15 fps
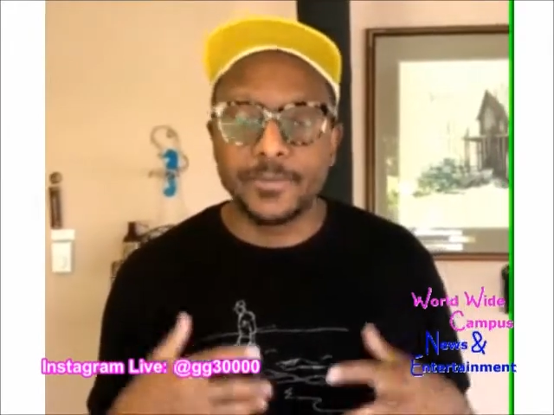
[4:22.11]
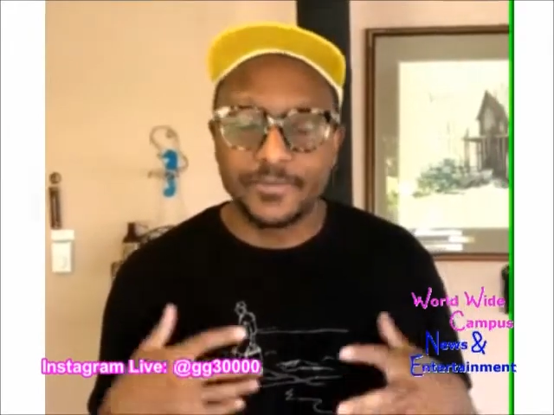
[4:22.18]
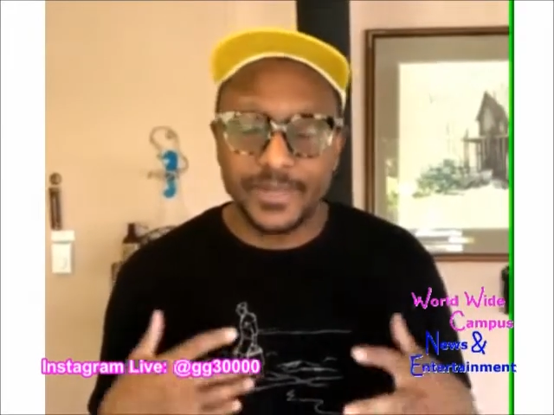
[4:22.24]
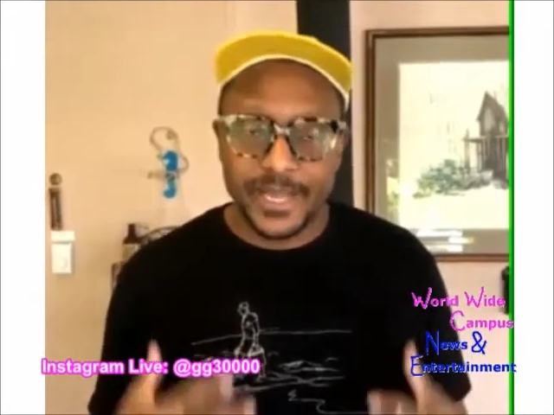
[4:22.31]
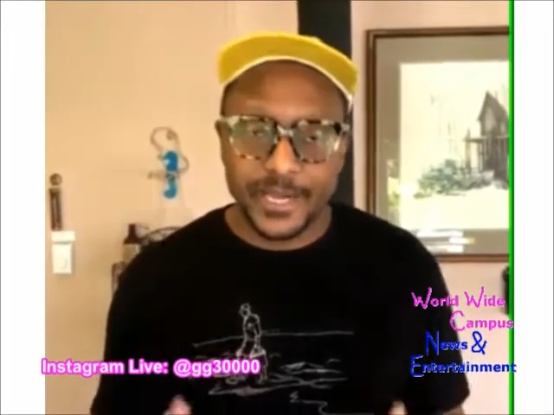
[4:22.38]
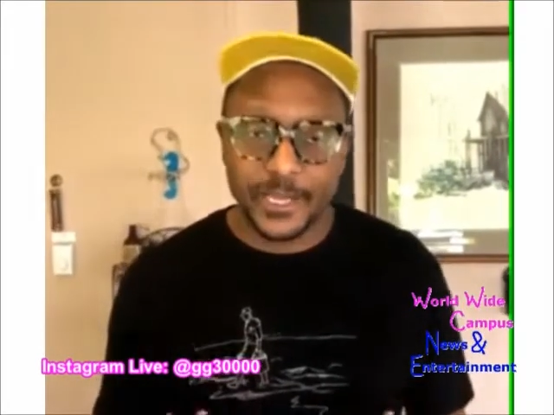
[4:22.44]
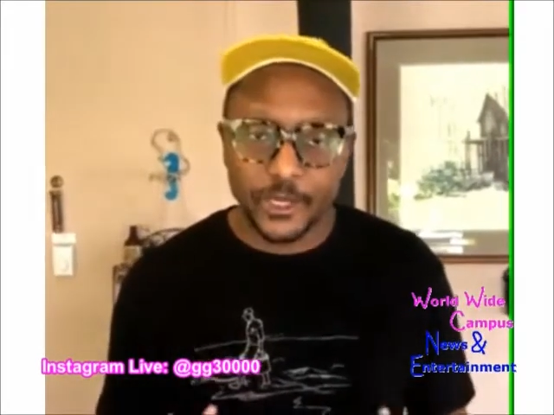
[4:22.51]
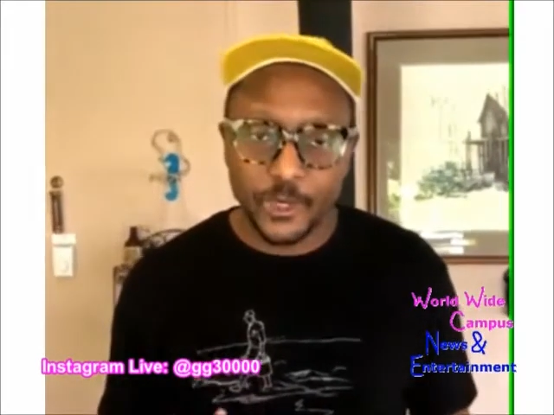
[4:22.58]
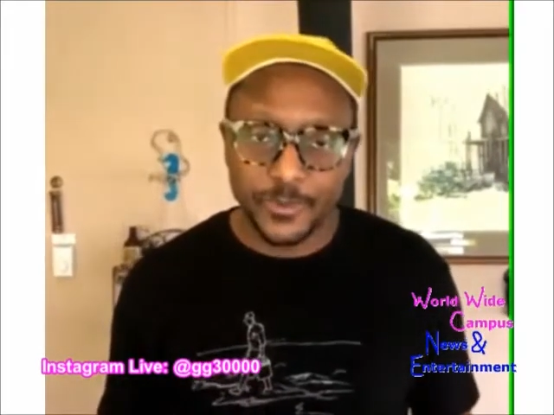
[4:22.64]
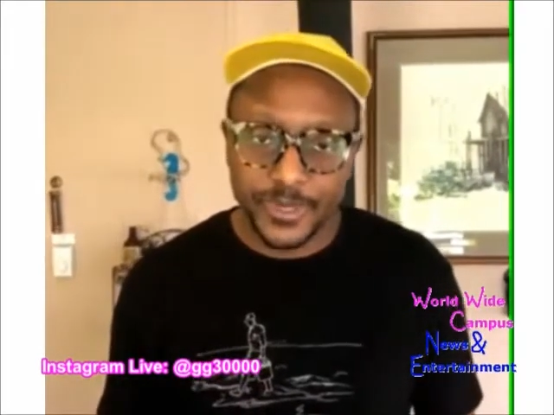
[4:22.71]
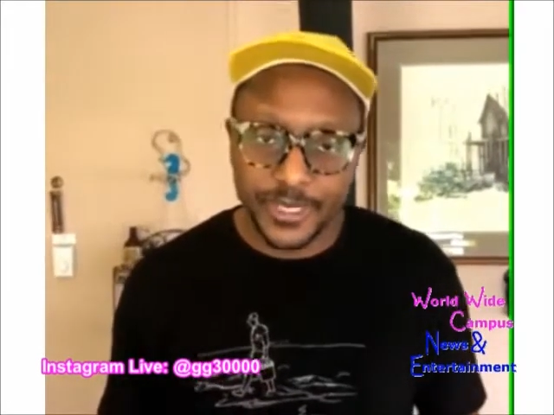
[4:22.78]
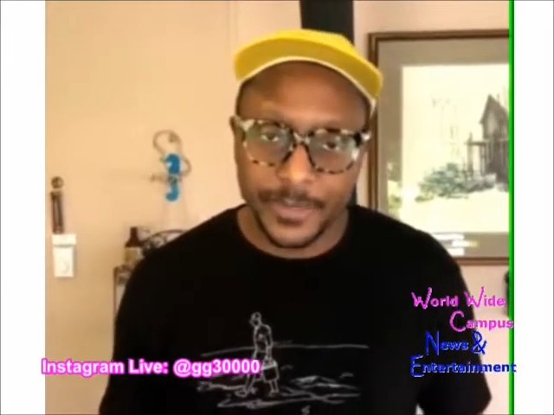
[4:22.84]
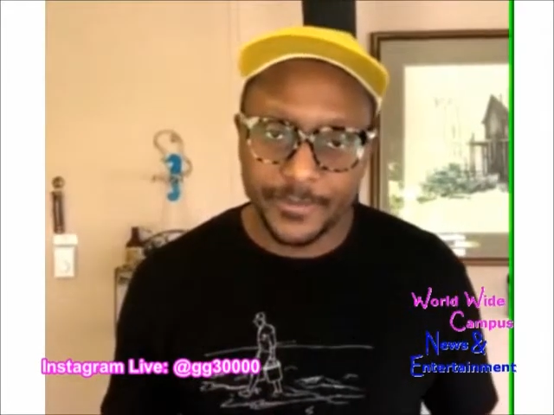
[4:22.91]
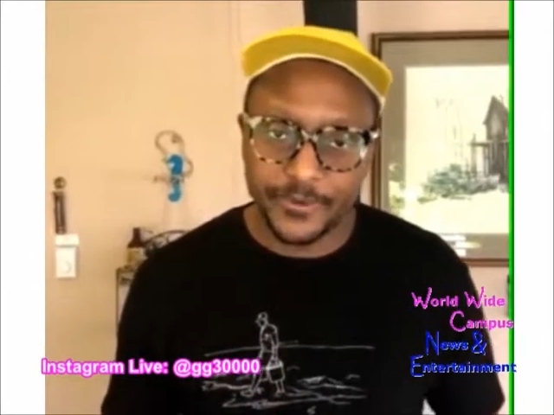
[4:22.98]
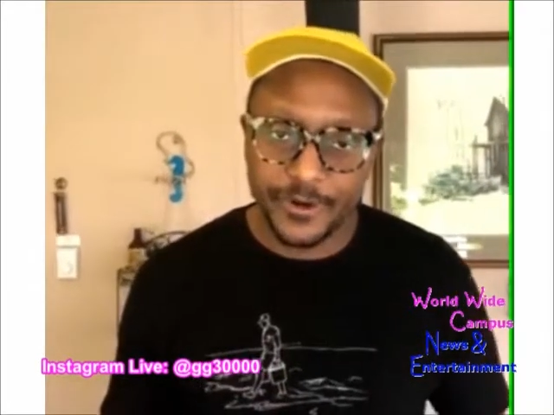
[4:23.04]
on opening up a
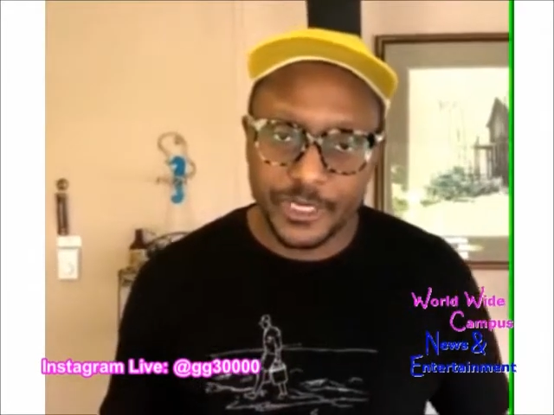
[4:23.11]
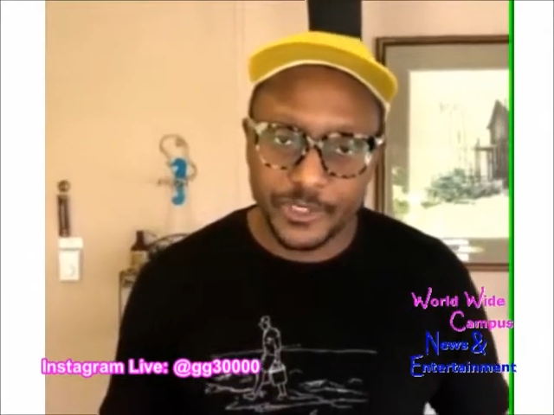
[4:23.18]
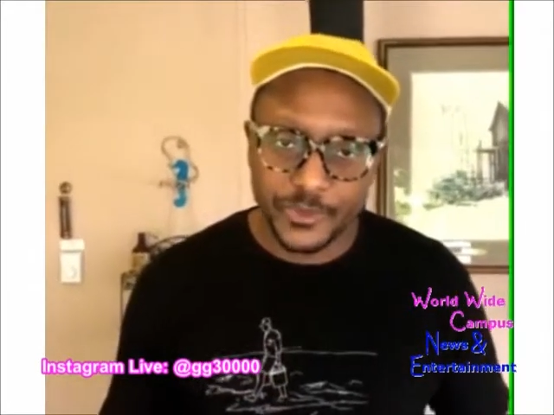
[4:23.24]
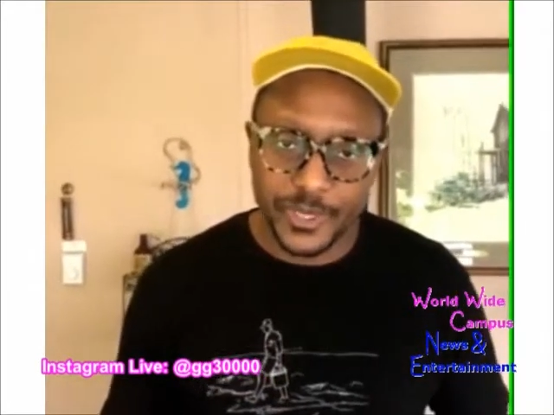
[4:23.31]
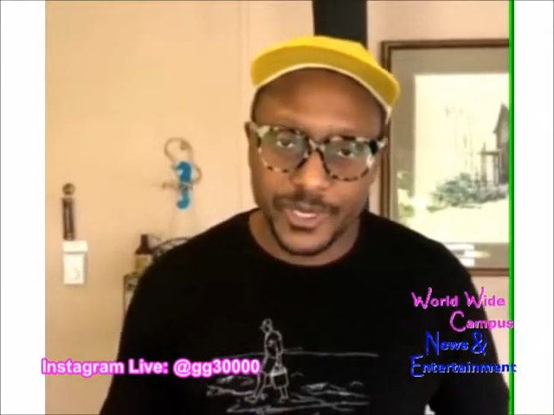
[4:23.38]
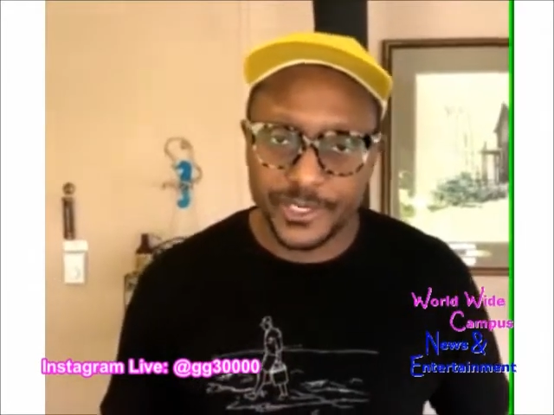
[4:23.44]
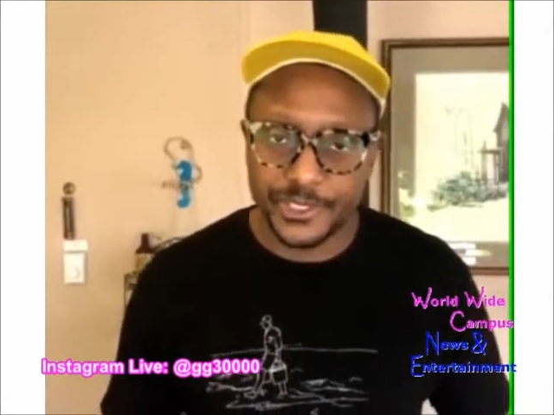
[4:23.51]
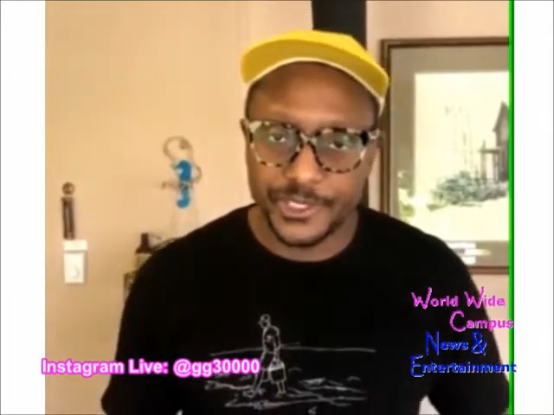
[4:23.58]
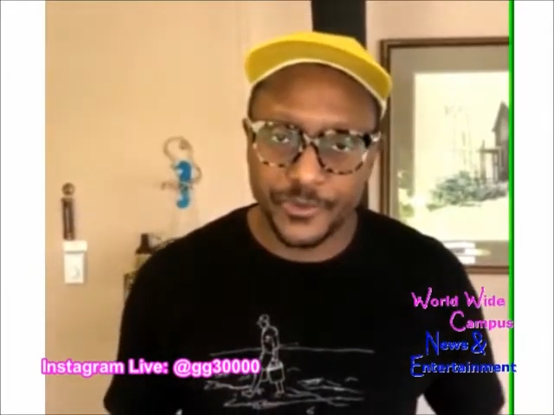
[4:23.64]
restaurant next year with a